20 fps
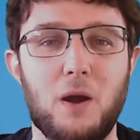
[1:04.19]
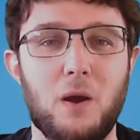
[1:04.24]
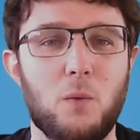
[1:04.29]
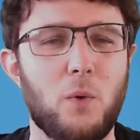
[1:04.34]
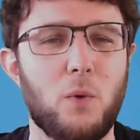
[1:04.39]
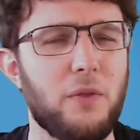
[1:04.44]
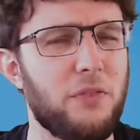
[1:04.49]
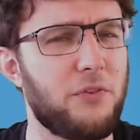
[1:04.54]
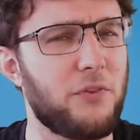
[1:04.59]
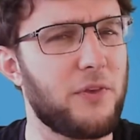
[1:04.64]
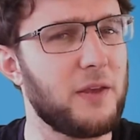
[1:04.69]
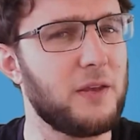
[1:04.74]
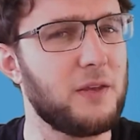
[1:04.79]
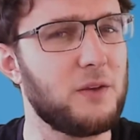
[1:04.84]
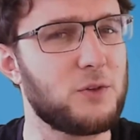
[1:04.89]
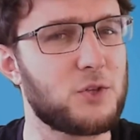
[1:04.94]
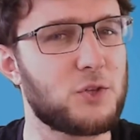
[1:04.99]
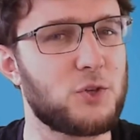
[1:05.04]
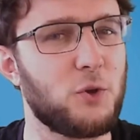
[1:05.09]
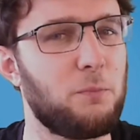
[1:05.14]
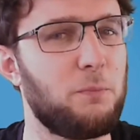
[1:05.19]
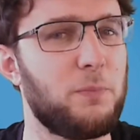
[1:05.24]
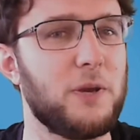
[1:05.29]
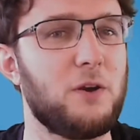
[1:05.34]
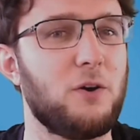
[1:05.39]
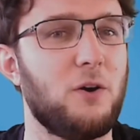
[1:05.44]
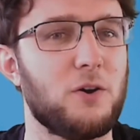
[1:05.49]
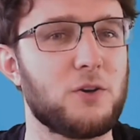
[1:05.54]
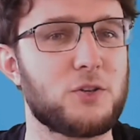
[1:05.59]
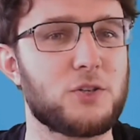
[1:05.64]
One thing you should be
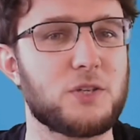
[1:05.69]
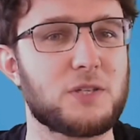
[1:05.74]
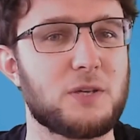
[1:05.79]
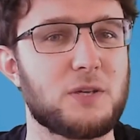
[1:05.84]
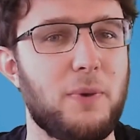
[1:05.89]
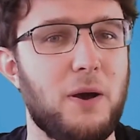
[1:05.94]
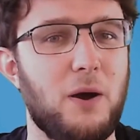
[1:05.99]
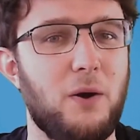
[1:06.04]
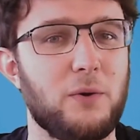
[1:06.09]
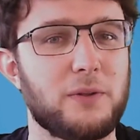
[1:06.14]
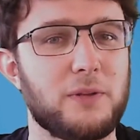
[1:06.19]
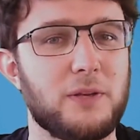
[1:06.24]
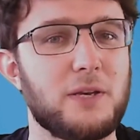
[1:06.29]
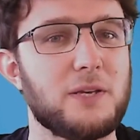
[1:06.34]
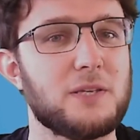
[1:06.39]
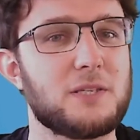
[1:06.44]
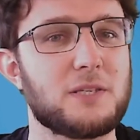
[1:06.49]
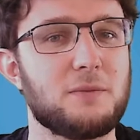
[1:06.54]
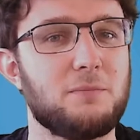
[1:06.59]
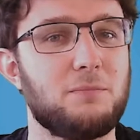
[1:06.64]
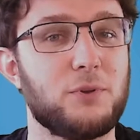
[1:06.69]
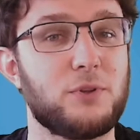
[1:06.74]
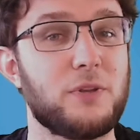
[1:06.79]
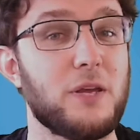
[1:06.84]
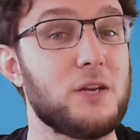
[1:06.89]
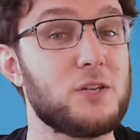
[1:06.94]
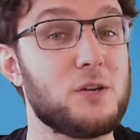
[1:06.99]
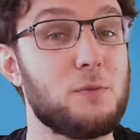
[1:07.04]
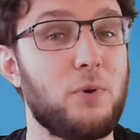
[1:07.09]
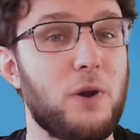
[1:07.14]
cautious about is
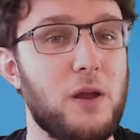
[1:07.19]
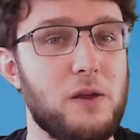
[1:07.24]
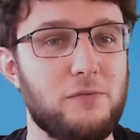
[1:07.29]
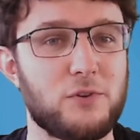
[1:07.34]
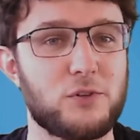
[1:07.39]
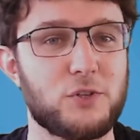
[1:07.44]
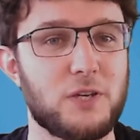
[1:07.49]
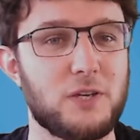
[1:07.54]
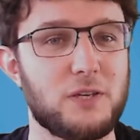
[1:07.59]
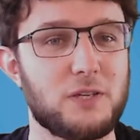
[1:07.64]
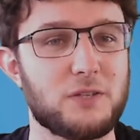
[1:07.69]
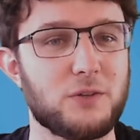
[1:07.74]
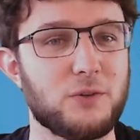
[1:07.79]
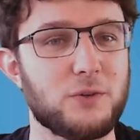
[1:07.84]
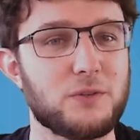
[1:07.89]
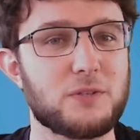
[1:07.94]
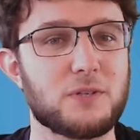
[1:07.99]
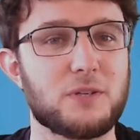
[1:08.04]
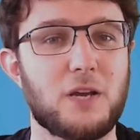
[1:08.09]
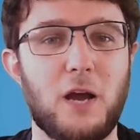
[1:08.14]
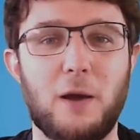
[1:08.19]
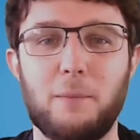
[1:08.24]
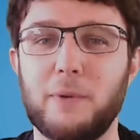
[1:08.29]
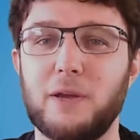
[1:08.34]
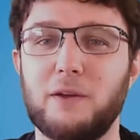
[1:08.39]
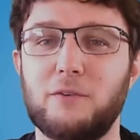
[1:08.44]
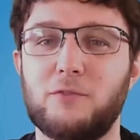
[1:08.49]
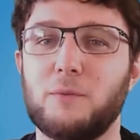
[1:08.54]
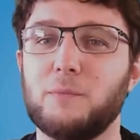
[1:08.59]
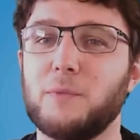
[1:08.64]
potential privacy issues
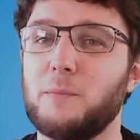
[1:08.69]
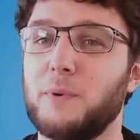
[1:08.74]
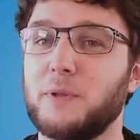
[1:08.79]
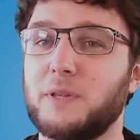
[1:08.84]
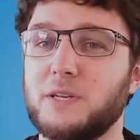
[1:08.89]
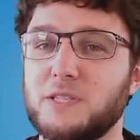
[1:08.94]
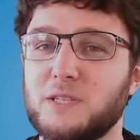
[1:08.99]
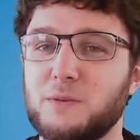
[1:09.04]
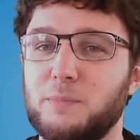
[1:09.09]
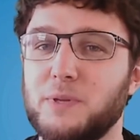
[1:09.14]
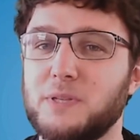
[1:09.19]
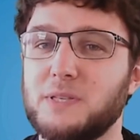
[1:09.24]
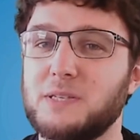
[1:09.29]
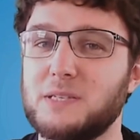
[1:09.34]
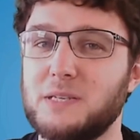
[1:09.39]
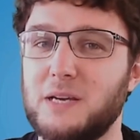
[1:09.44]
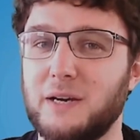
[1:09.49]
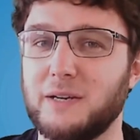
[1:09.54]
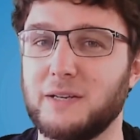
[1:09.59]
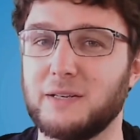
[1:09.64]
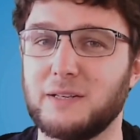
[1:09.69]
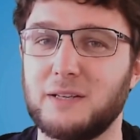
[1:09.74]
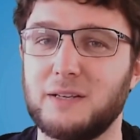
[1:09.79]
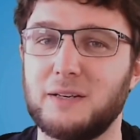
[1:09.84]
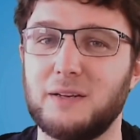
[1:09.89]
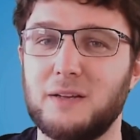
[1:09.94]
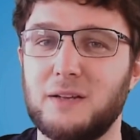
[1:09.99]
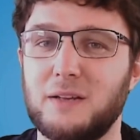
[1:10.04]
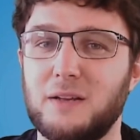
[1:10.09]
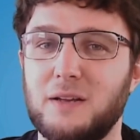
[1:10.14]
coming from the participant's side.
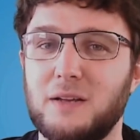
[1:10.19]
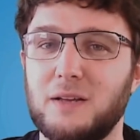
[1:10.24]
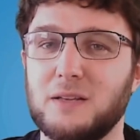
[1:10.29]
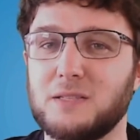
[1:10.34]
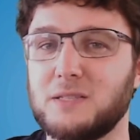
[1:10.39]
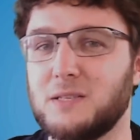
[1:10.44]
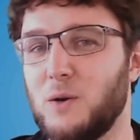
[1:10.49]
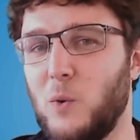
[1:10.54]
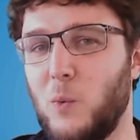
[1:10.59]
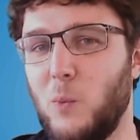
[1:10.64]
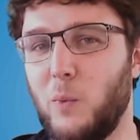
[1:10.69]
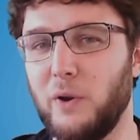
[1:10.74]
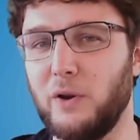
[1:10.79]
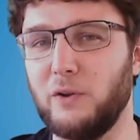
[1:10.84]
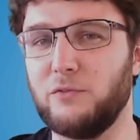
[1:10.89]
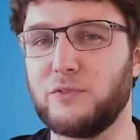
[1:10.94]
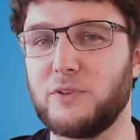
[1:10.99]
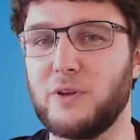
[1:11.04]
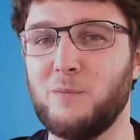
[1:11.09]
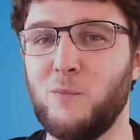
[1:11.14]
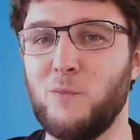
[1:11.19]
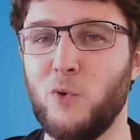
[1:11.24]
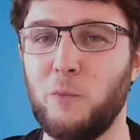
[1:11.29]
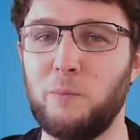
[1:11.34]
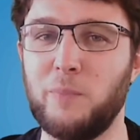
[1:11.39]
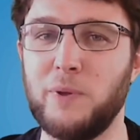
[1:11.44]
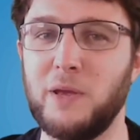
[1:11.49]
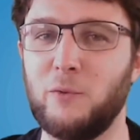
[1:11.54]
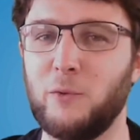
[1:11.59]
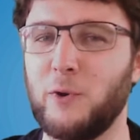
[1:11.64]
So one of them
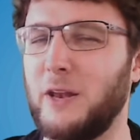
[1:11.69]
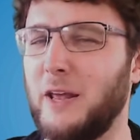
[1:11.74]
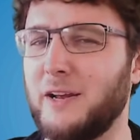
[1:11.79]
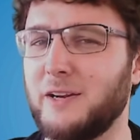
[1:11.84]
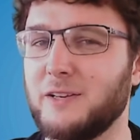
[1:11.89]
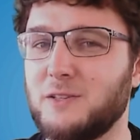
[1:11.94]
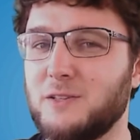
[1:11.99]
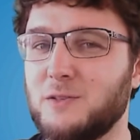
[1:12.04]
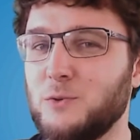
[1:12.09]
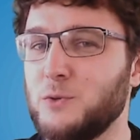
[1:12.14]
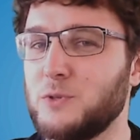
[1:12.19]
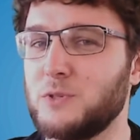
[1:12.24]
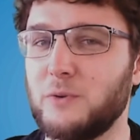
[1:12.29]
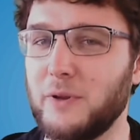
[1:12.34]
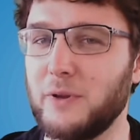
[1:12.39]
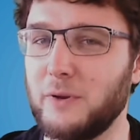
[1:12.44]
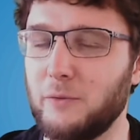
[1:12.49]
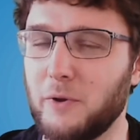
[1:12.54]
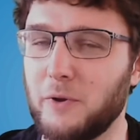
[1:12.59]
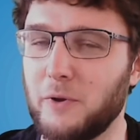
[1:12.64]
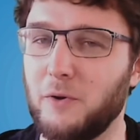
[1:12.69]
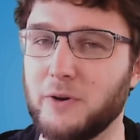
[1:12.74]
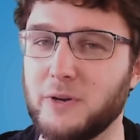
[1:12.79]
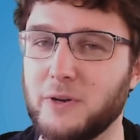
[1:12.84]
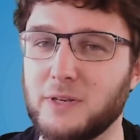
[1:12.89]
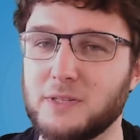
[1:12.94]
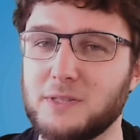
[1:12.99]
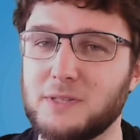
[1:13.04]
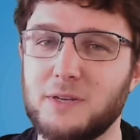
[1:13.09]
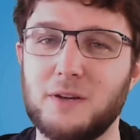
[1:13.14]
would be related to screen
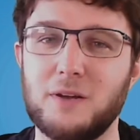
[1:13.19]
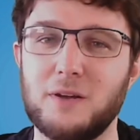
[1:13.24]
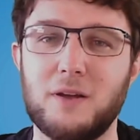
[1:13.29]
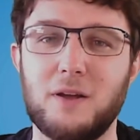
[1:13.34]
recordings.